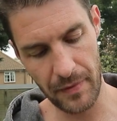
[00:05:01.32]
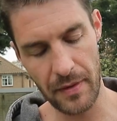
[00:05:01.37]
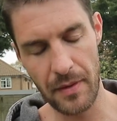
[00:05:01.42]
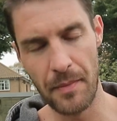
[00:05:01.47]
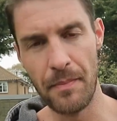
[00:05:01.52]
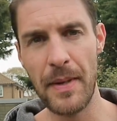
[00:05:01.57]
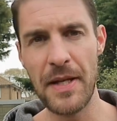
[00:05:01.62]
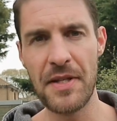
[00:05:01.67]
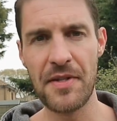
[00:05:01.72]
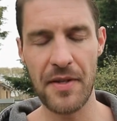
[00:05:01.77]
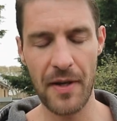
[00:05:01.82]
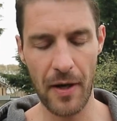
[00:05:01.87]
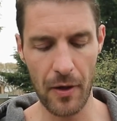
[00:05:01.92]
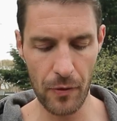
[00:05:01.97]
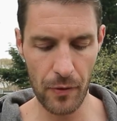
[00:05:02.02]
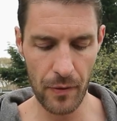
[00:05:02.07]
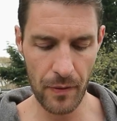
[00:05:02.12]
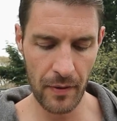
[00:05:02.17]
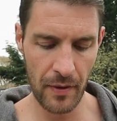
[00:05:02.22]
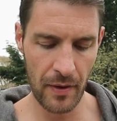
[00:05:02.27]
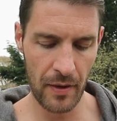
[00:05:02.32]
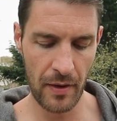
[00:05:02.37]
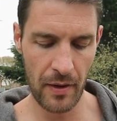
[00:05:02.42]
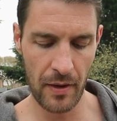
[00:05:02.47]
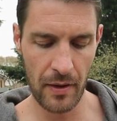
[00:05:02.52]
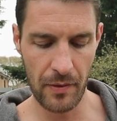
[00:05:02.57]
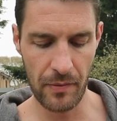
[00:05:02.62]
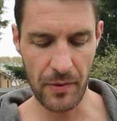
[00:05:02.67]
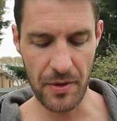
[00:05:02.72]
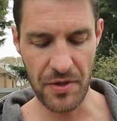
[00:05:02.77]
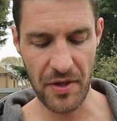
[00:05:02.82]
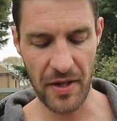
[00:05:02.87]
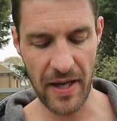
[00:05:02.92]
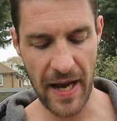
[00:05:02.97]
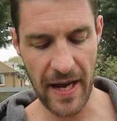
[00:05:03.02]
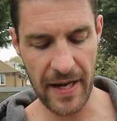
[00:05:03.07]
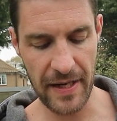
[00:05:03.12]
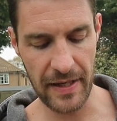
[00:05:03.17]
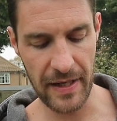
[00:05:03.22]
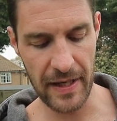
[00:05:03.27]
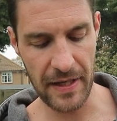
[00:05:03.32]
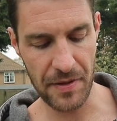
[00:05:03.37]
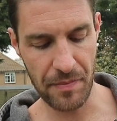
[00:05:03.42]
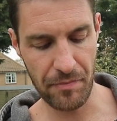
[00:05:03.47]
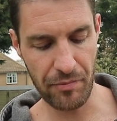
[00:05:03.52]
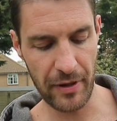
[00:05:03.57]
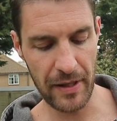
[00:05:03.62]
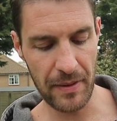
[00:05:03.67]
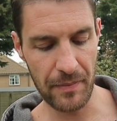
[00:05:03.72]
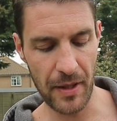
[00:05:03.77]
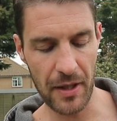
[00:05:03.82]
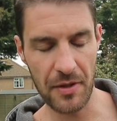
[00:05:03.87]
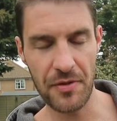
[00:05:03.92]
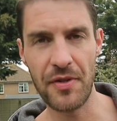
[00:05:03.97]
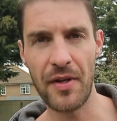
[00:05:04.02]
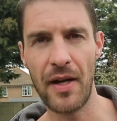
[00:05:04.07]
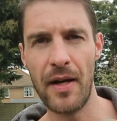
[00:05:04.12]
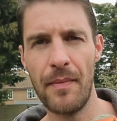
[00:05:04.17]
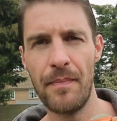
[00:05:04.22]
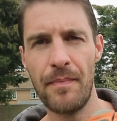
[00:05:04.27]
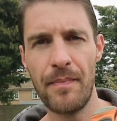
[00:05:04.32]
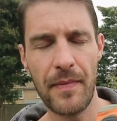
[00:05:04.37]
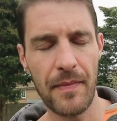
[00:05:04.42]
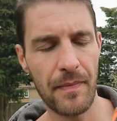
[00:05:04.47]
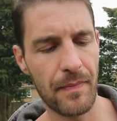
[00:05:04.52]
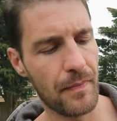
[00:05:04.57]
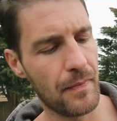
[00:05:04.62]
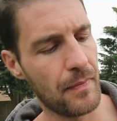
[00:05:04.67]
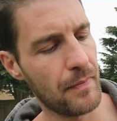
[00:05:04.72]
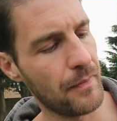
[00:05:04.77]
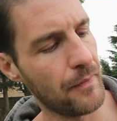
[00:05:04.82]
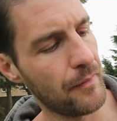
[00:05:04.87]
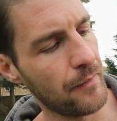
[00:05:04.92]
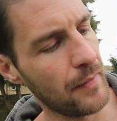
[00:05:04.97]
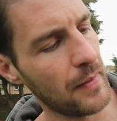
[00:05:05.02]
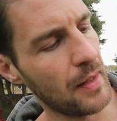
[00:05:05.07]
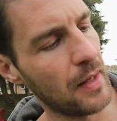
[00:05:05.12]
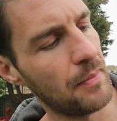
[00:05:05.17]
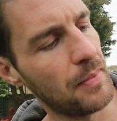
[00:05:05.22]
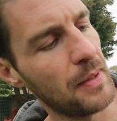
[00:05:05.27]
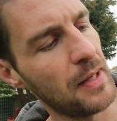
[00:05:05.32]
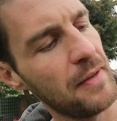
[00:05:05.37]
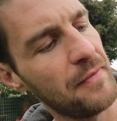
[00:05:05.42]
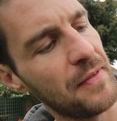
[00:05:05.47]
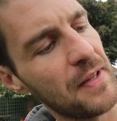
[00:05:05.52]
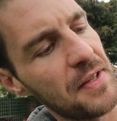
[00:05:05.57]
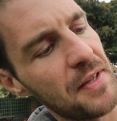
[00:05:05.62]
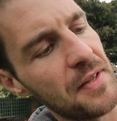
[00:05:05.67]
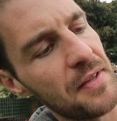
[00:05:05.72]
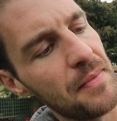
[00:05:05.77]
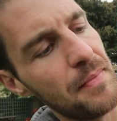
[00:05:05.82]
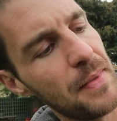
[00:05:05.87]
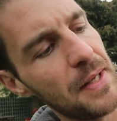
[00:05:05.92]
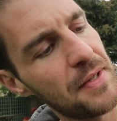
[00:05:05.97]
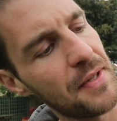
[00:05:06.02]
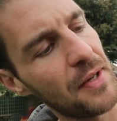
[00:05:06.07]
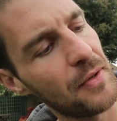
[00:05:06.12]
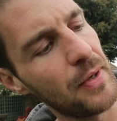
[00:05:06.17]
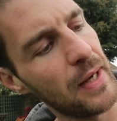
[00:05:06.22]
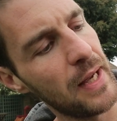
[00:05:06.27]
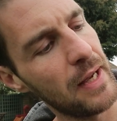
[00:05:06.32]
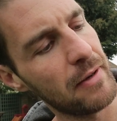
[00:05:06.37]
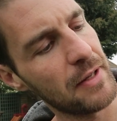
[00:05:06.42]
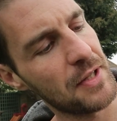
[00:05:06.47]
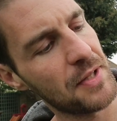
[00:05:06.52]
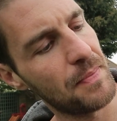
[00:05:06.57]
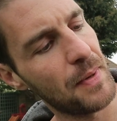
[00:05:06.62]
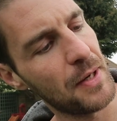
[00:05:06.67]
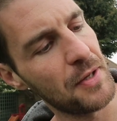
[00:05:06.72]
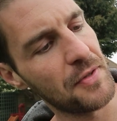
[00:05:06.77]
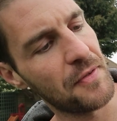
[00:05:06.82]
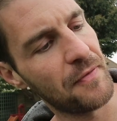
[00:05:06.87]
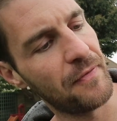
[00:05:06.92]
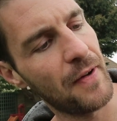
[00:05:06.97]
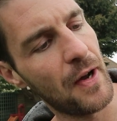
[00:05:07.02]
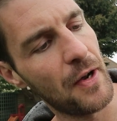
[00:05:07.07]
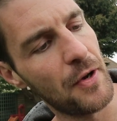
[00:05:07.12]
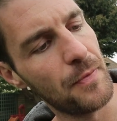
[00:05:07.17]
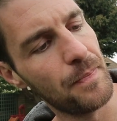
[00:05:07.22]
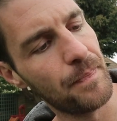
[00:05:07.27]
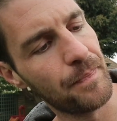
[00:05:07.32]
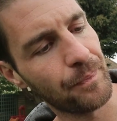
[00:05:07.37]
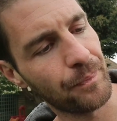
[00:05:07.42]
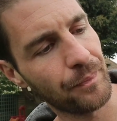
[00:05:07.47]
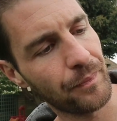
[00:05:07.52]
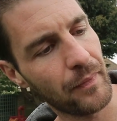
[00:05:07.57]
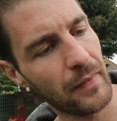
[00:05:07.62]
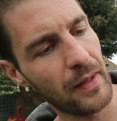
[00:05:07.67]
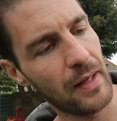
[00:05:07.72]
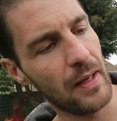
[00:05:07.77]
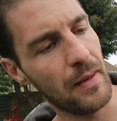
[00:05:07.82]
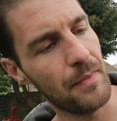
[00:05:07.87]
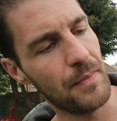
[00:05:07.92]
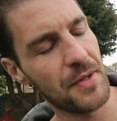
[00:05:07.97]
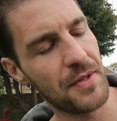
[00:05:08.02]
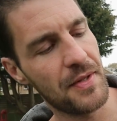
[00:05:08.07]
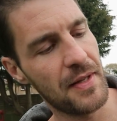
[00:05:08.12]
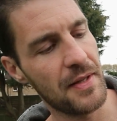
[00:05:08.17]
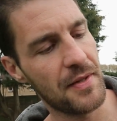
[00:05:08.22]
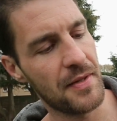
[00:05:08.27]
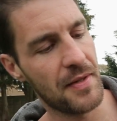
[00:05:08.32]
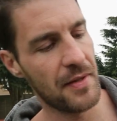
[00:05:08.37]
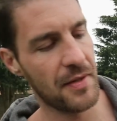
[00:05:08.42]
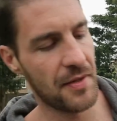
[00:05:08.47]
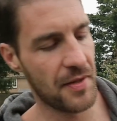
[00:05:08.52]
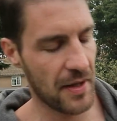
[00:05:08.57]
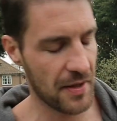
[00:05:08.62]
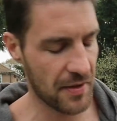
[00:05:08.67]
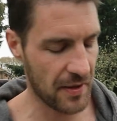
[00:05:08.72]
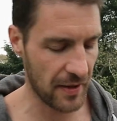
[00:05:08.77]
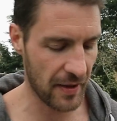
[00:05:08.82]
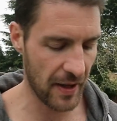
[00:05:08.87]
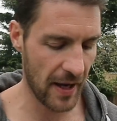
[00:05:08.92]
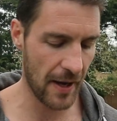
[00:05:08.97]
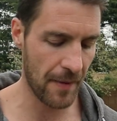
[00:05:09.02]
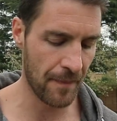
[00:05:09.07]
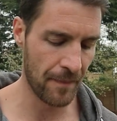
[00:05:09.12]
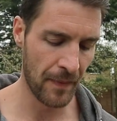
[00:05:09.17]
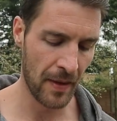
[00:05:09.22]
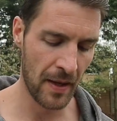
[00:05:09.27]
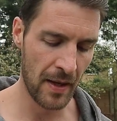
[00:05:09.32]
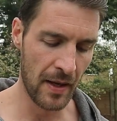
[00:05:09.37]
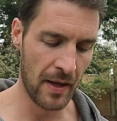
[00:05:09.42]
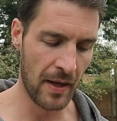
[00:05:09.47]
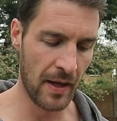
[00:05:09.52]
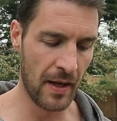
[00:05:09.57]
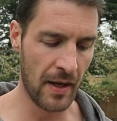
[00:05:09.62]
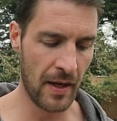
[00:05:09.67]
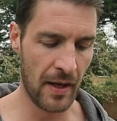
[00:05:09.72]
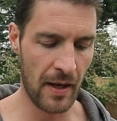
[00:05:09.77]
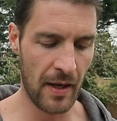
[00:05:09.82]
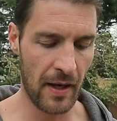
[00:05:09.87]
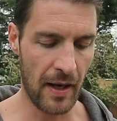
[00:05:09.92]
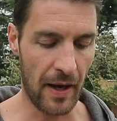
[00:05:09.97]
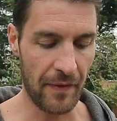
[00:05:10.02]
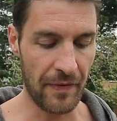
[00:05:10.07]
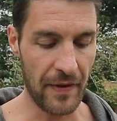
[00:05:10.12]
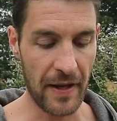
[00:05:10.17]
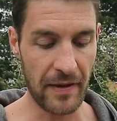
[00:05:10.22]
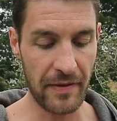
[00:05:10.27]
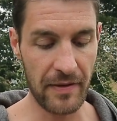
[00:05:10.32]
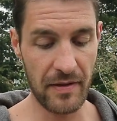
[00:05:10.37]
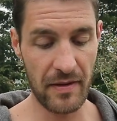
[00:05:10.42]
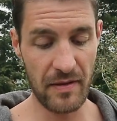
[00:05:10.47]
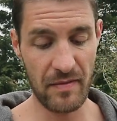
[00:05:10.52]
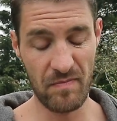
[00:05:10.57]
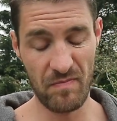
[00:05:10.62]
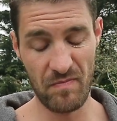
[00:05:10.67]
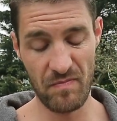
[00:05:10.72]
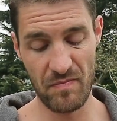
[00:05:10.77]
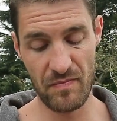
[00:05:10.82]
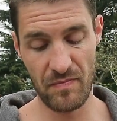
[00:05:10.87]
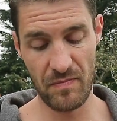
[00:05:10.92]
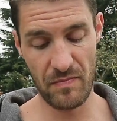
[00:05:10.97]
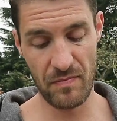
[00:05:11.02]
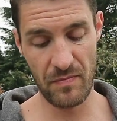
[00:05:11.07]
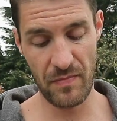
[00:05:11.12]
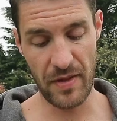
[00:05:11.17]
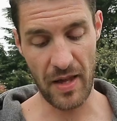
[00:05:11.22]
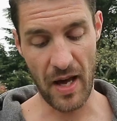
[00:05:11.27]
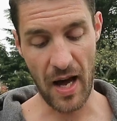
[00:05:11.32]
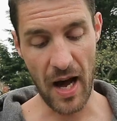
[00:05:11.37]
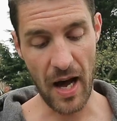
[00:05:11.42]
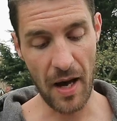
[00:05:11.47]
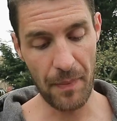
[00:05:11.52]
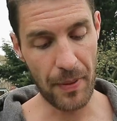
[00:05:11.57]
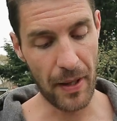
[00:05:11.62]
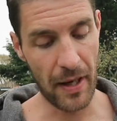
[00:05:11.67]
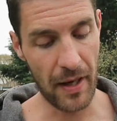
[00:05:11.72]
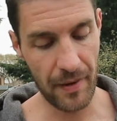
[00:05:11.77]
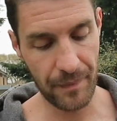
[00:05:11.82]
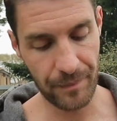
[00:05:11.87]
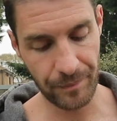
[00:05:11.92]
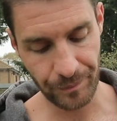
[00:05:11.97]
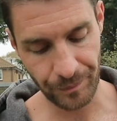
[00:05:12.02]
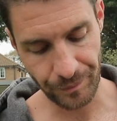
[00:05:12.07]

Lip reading: the midsole, which again is pretty much, I believe this is the midsole here, exposed foam that sits in there. And then the upper,